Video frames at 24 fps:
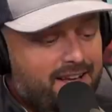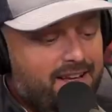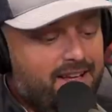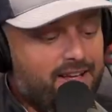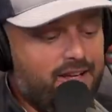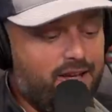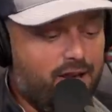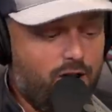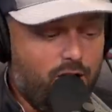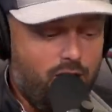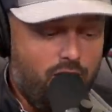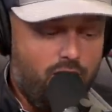
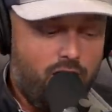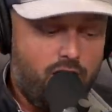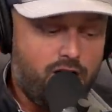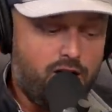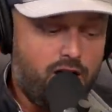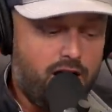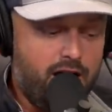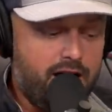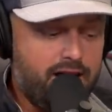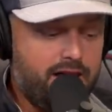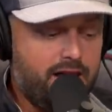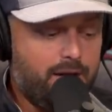You go, all
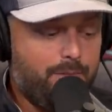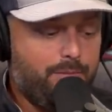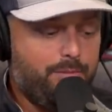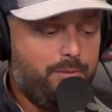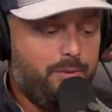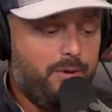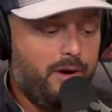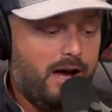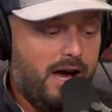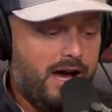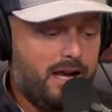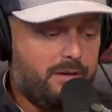right,
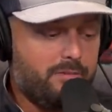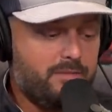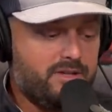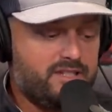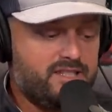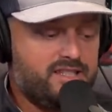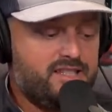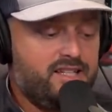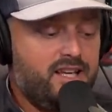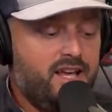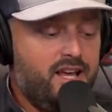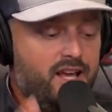
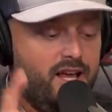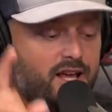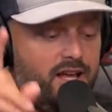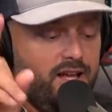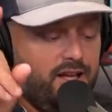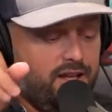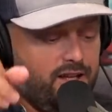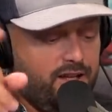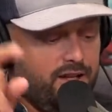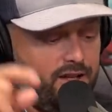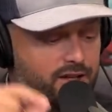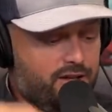hippopotamus,
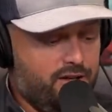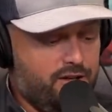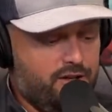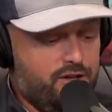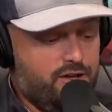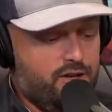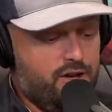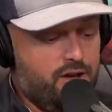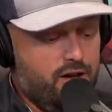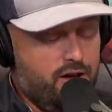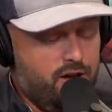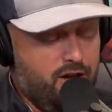
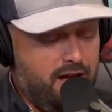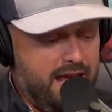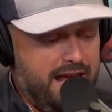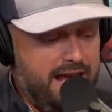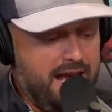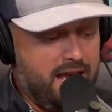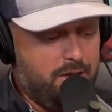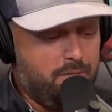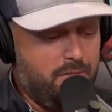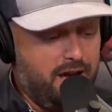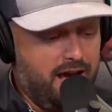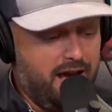
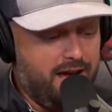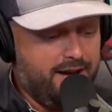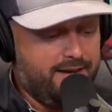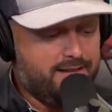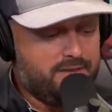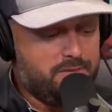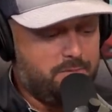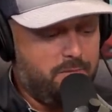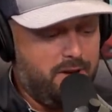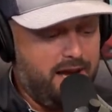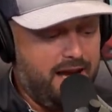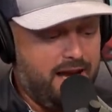hand behind
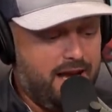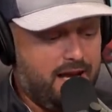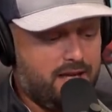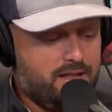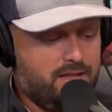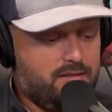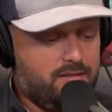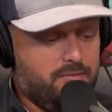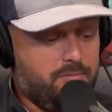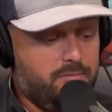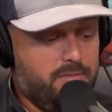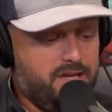his back,
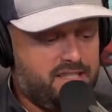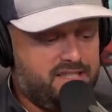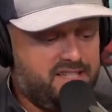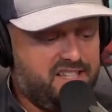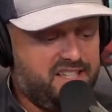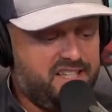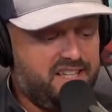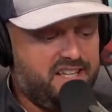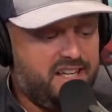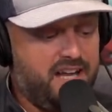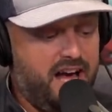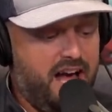
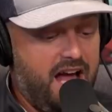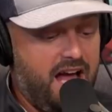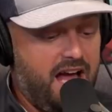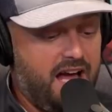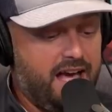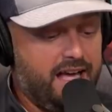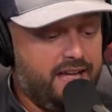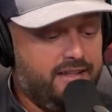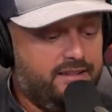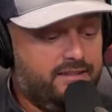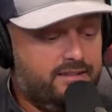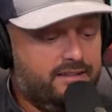missing an
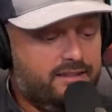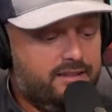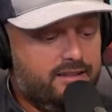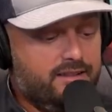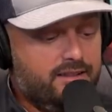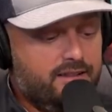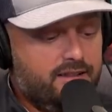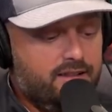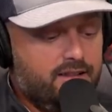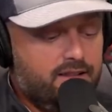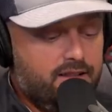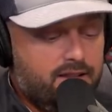eye.
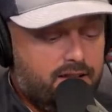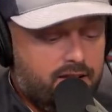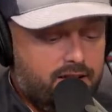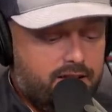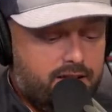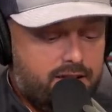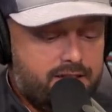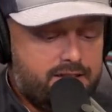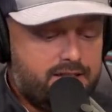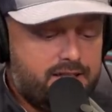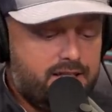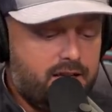
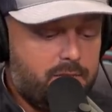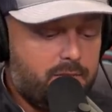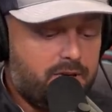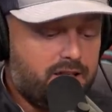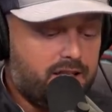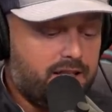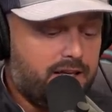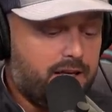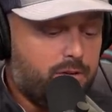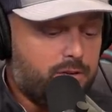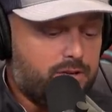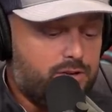The stomach
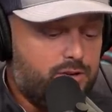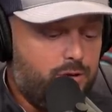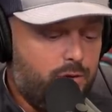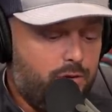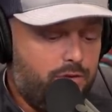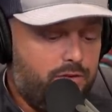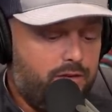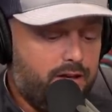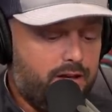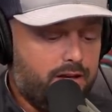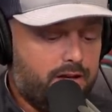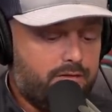leg were too
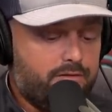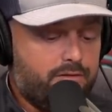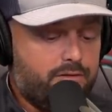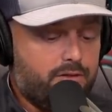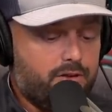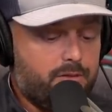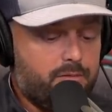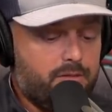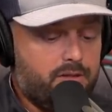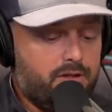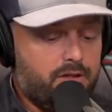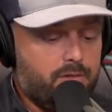thick
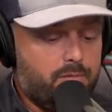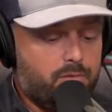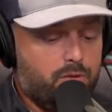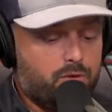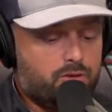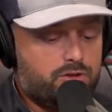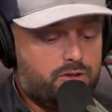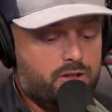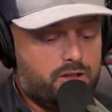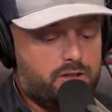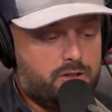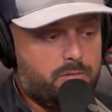for the
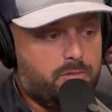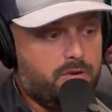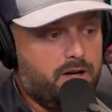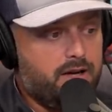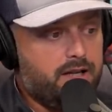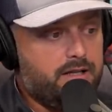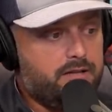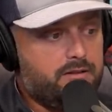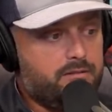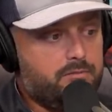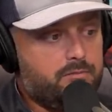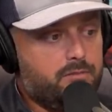bull shark to
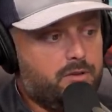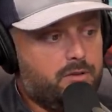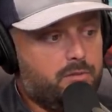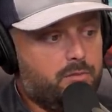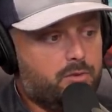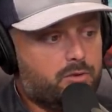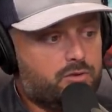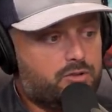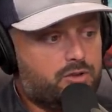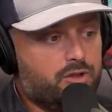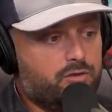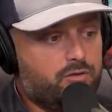bite, but the
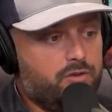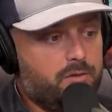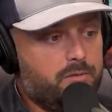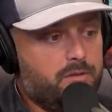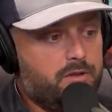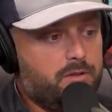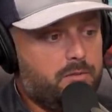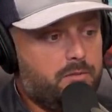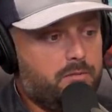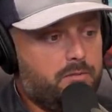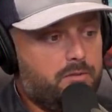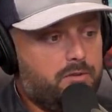bull shark
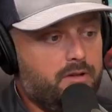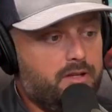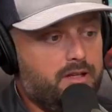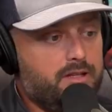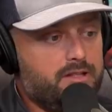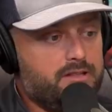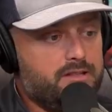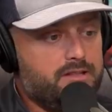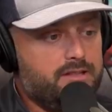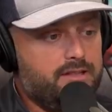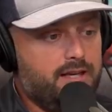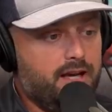ripped
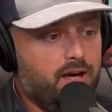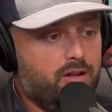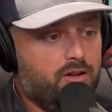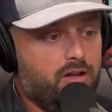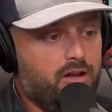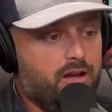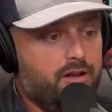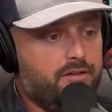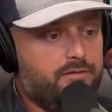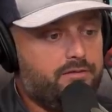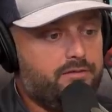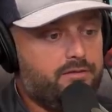his tail
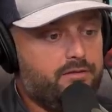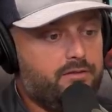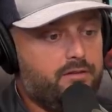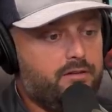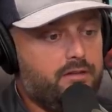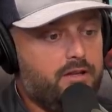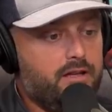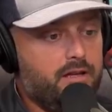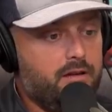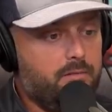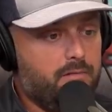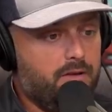off
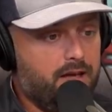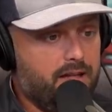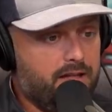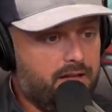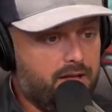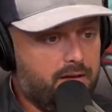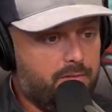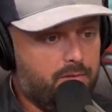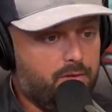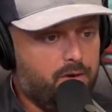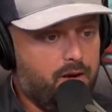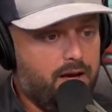and made
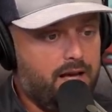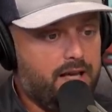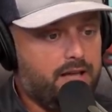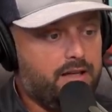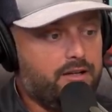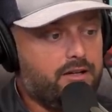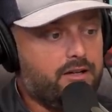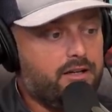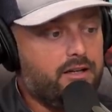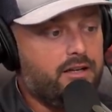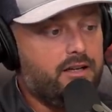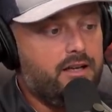the hippo
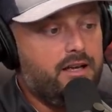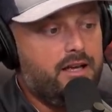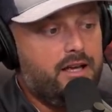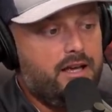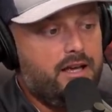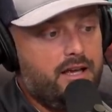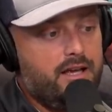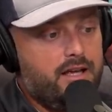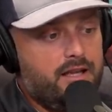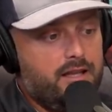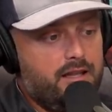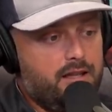angry.
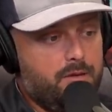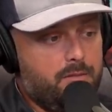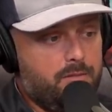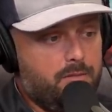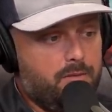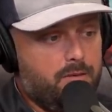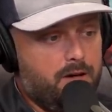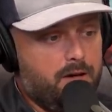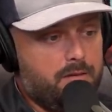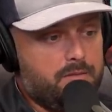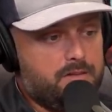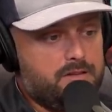The
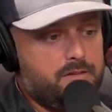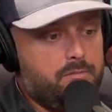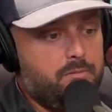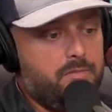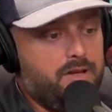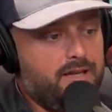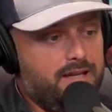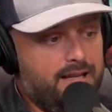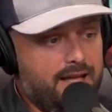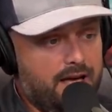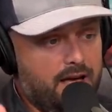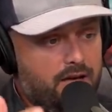hippopotamus
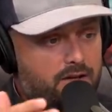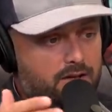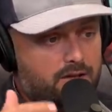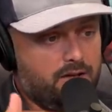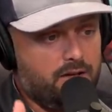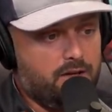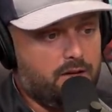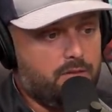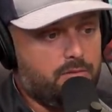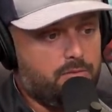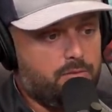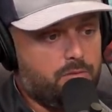bit down
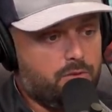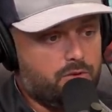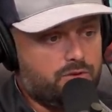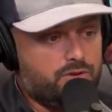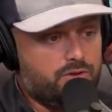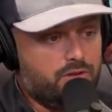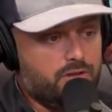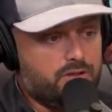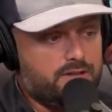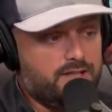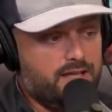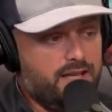on the bull
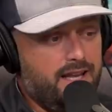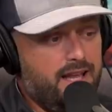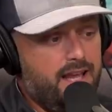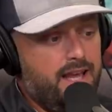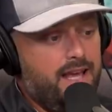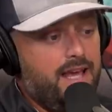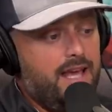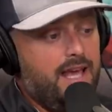shark's head.